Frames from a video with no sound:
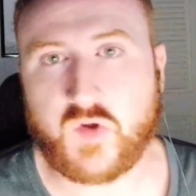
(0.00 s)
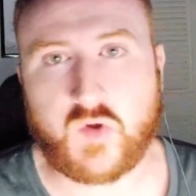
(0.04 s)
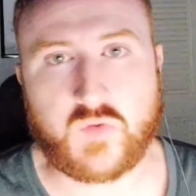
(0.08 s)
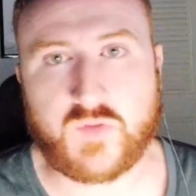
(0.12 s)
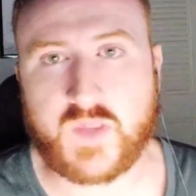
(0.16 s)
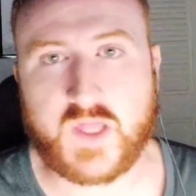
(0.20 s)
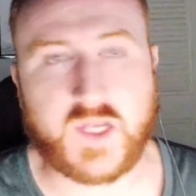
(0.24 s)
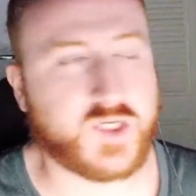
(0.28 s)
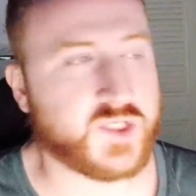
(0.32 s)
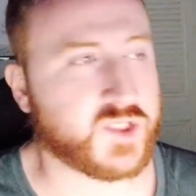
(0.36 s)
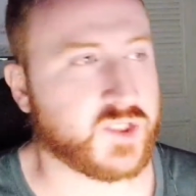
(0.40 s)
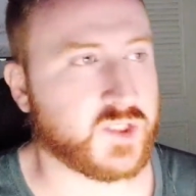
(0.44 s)

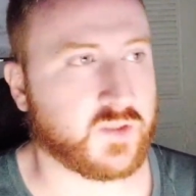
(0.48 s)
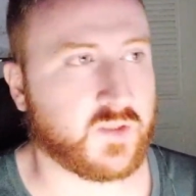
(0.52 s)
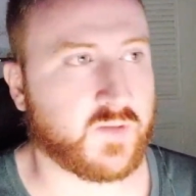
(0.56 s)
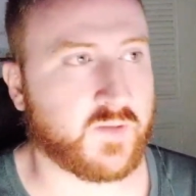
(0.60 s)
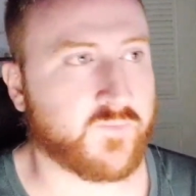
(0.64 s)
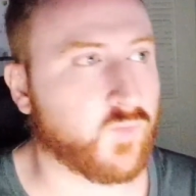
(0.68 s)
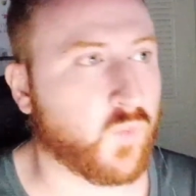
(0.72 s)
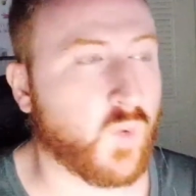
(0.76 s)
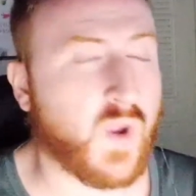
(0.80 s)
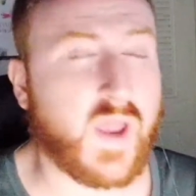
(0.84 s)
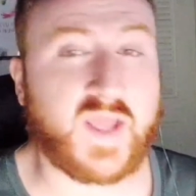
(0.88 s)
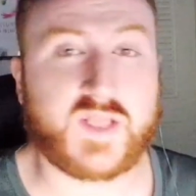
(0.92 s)
They just
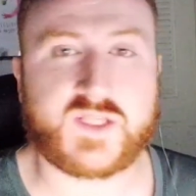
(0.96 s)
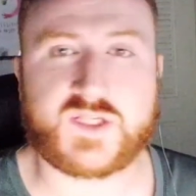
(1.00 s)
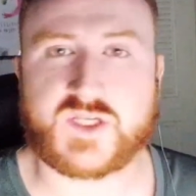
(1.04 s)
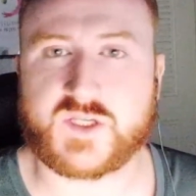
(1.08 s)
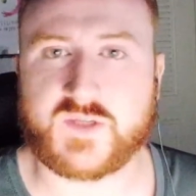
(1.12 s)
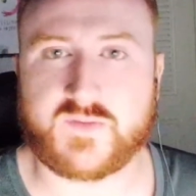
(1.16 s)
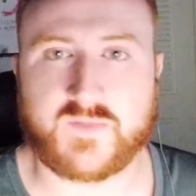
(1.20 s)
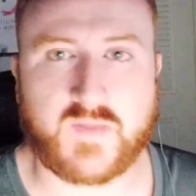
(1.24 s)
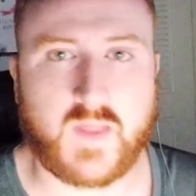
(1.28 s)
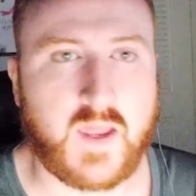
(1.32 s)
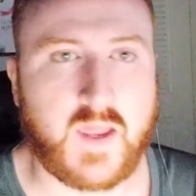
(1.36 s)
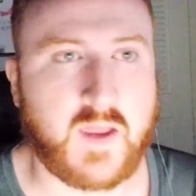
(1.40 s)
lift weights
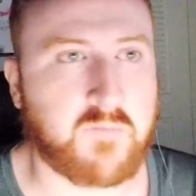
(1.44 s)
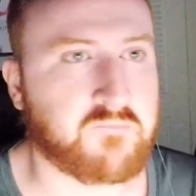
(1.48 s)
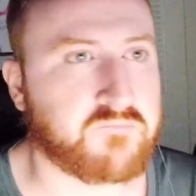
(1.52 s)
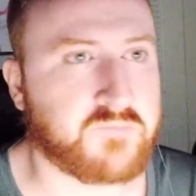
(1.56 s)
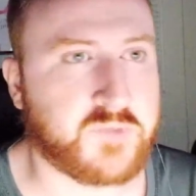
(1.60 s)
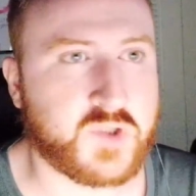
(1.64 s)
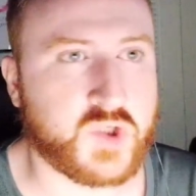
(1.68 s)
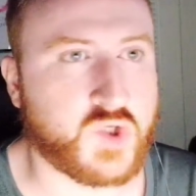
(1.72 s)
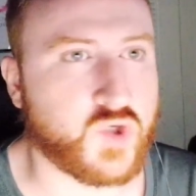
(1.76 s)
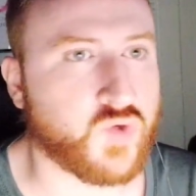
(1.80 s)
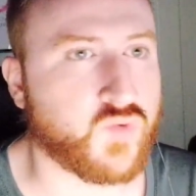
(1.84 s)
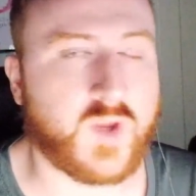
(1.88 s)
and they
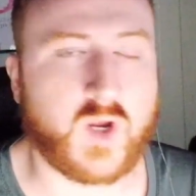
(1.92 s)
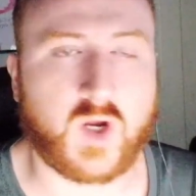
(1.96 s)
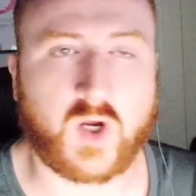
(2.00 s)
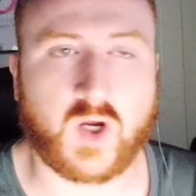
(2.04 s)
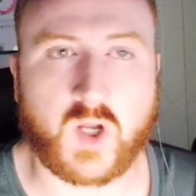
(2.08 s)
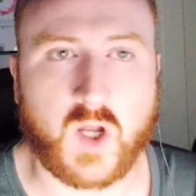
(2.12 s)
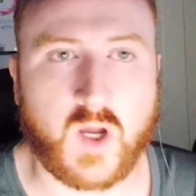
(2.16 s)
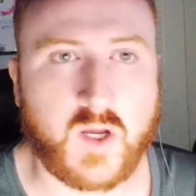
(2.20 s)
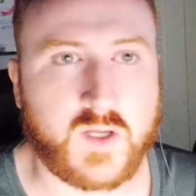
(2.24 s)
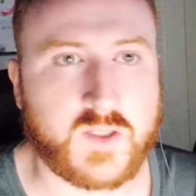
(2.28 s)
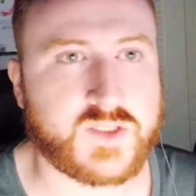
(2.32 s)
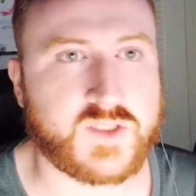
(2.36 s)
shoot their
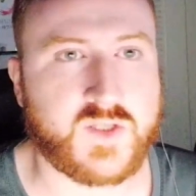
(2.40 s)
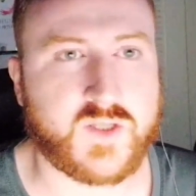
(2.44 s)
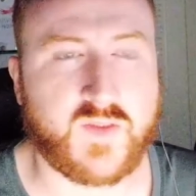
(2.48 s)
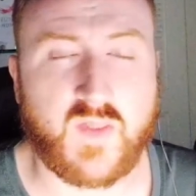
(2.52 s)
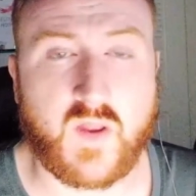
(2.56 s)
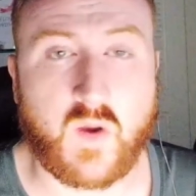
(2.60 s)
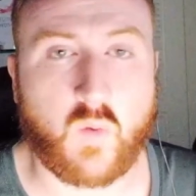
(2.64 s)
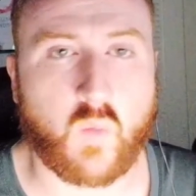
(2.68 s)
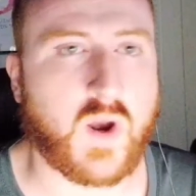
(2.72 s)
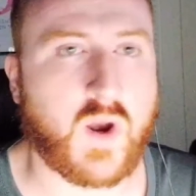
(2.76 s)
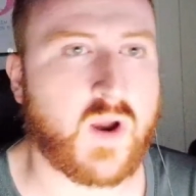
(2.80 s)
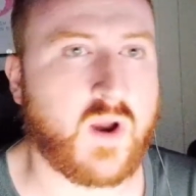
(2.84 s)
guns and they
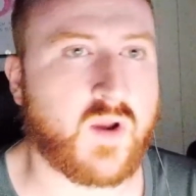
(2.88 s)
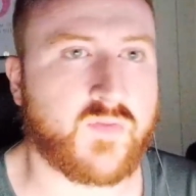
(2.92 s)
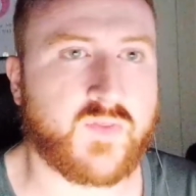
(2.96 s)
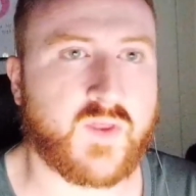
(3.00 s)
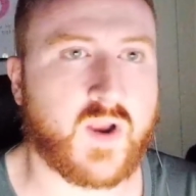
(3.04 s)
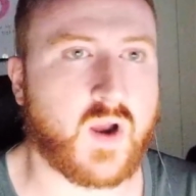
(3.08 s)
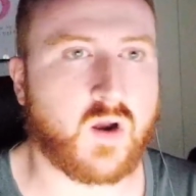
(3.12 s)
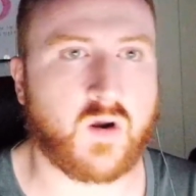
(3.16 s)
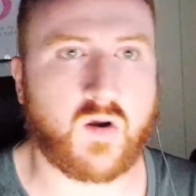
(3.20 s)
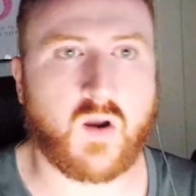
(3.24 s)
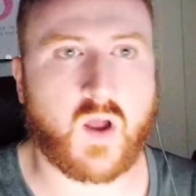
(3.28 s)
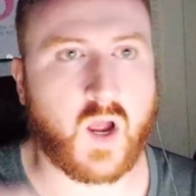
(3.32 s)
wear
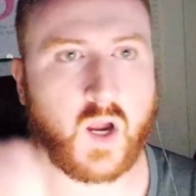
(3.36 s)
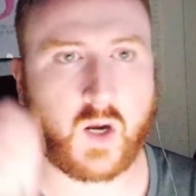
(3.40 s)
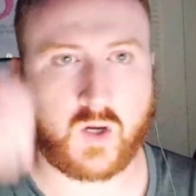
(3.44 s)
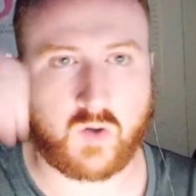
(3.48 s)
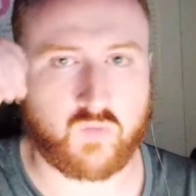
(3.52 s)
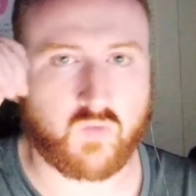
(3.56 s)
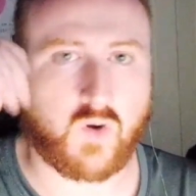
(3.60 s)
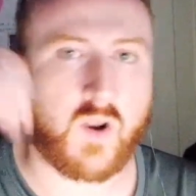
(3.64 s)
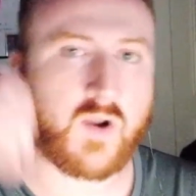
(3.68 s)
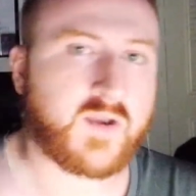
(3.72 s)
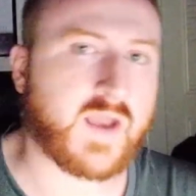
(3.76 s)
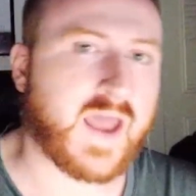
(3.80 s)
their
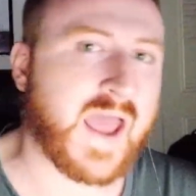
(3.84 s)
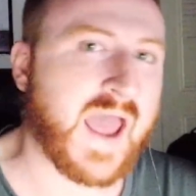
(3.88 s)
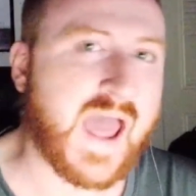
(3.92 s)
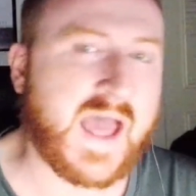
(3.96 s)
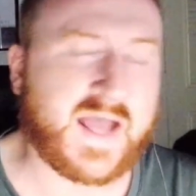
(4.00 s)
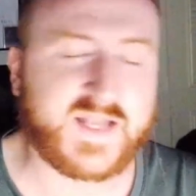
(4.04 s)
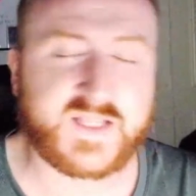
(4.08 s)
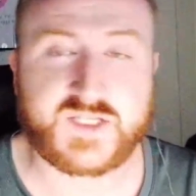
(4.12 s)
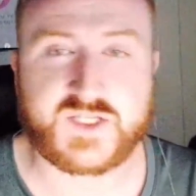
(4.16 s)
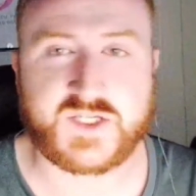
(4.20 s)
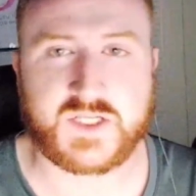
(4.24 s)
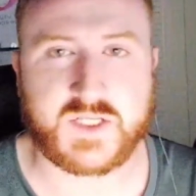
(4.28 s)
grunt
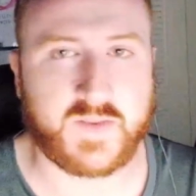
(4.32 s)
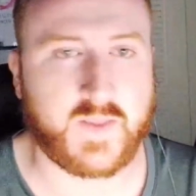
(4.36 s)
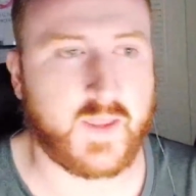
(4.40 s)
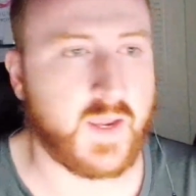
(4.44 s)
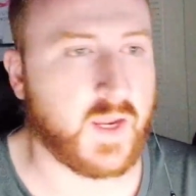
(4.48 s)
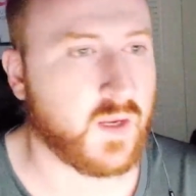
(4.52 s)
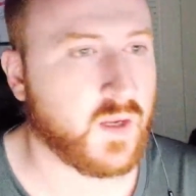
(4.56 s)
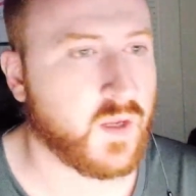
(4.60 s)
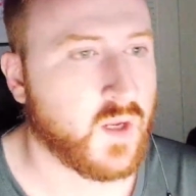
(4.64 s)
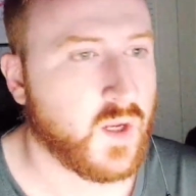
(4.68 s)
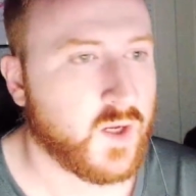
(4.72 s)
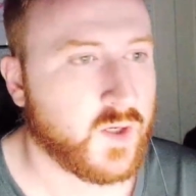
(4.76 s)
hats and
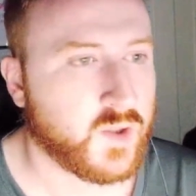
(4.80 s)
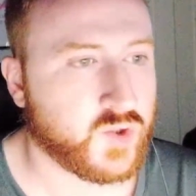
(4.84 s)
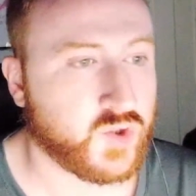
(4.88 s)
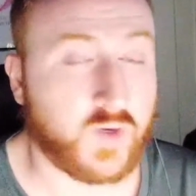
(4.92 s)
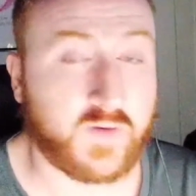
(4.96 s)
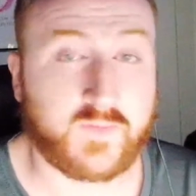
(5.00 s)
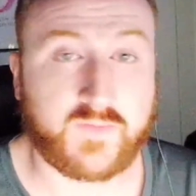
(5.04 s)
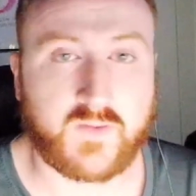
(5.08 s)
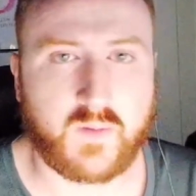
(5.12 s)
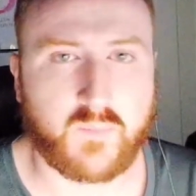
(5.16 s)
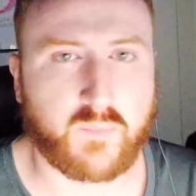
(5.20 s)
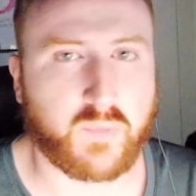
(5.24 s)
they
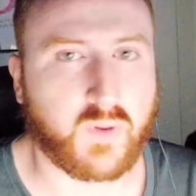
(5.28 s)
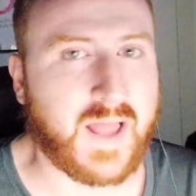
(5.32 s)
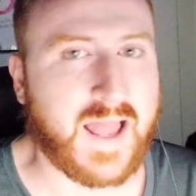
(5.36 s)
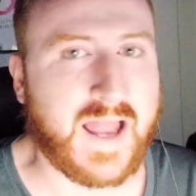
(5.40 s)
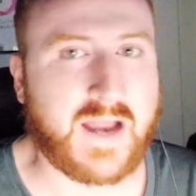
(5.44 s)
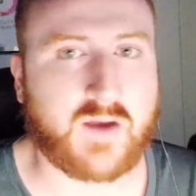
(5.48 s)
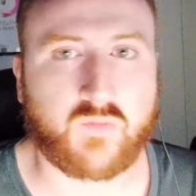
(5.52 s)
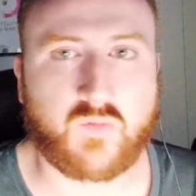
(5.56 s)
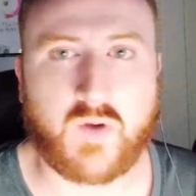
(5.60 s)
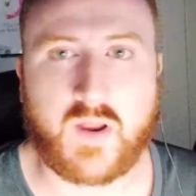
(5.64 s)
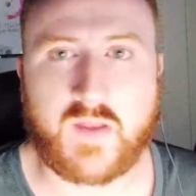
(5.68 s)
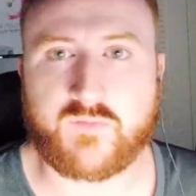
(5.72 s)
drink their
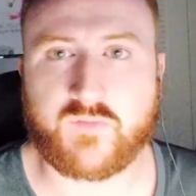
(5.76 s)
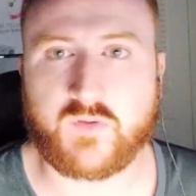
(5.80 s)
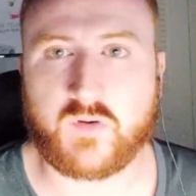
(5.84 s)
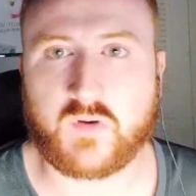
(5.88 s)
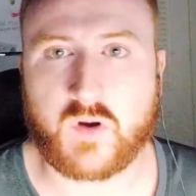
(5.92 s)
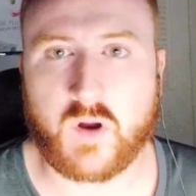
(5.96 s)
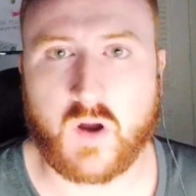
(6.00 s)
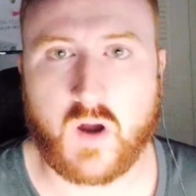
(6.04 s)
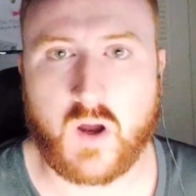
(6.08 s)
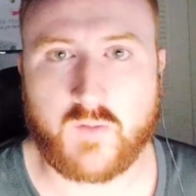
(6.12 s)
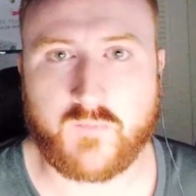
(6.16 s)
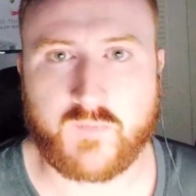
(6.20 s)
Black Rifle
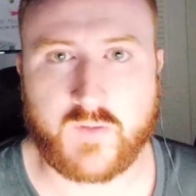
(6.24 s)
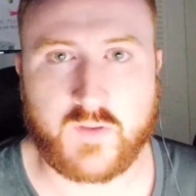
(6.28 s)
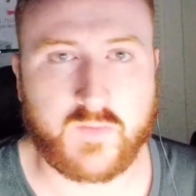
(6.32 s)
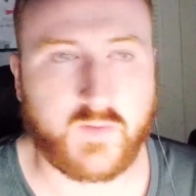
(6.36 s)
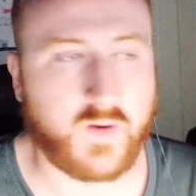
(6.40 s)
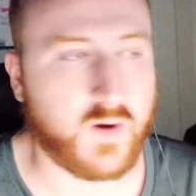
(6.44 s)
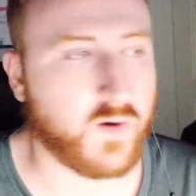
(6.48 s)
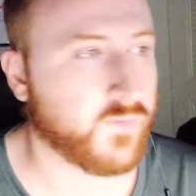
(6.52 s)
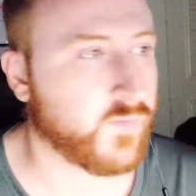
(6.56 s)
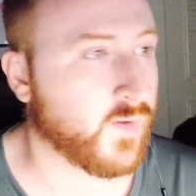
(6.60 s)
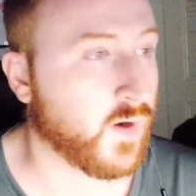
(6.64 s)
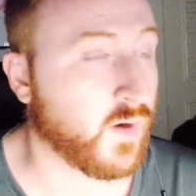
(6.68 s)
coffee.
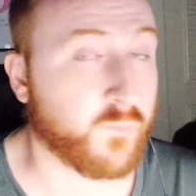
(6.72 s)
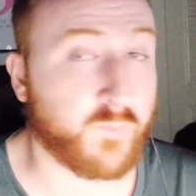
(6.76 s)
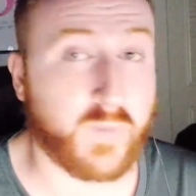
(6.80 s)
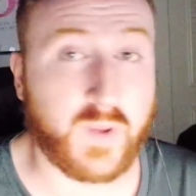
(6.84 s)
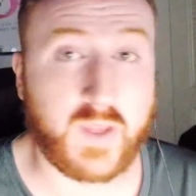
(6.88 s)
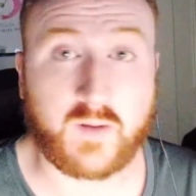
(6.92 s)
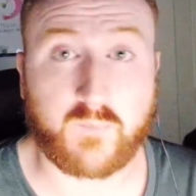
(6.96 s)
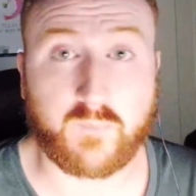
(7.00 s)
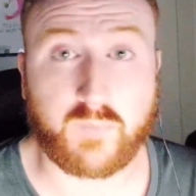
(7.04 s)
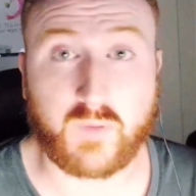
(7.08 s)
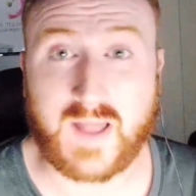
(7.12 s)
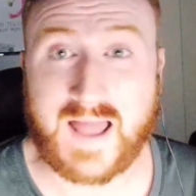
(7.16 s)
Their
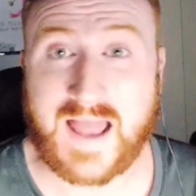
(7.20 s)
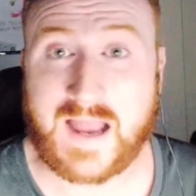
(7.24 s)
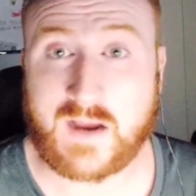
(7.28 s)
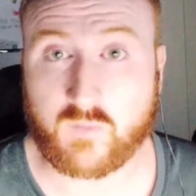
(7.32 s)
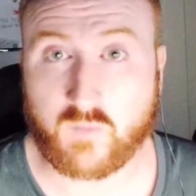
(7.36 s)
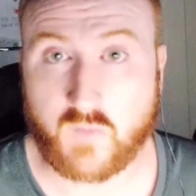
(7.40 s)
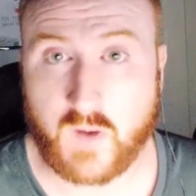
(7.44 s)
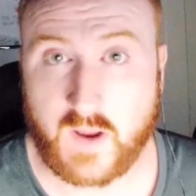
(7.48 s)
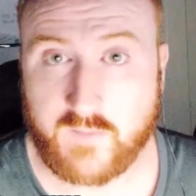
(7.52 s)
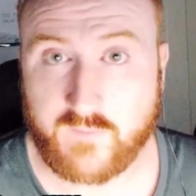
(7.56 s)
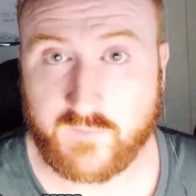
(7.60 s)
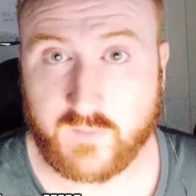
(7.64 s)
big Black
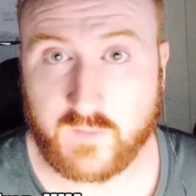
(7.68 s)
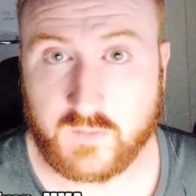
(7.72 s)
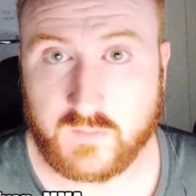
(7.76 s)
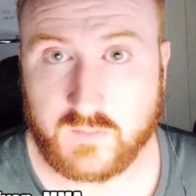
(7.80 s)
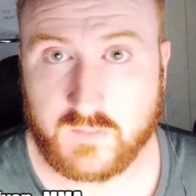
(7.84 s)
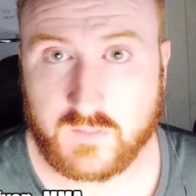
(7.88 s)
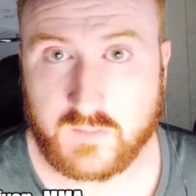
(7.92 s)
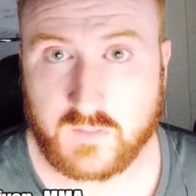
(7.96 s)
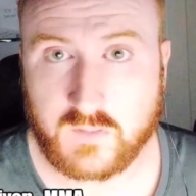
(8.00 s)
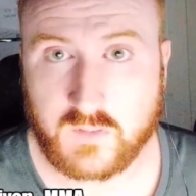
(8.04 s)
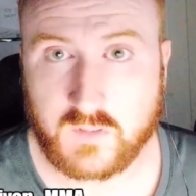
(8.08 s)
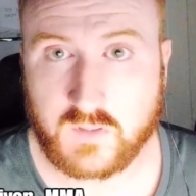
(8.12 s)
Rifle
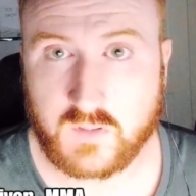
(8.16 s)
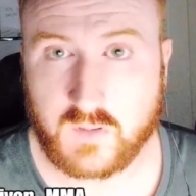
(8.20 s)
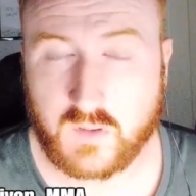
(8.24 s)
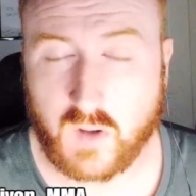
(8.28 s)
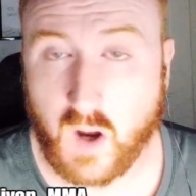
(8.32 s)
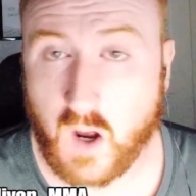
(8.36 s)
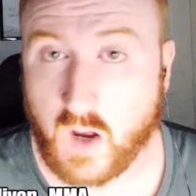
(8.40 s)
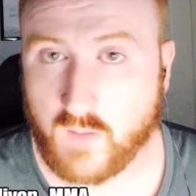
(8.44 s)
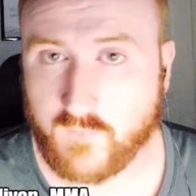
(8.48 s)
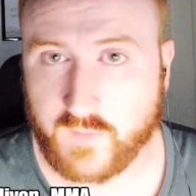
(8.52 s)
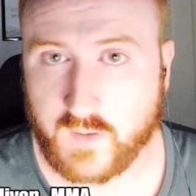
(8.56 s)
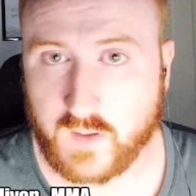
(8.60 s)

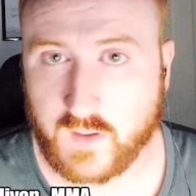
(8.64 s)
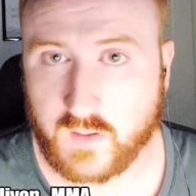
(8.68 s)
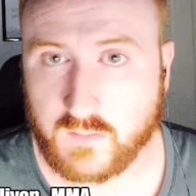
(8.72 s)
coffee,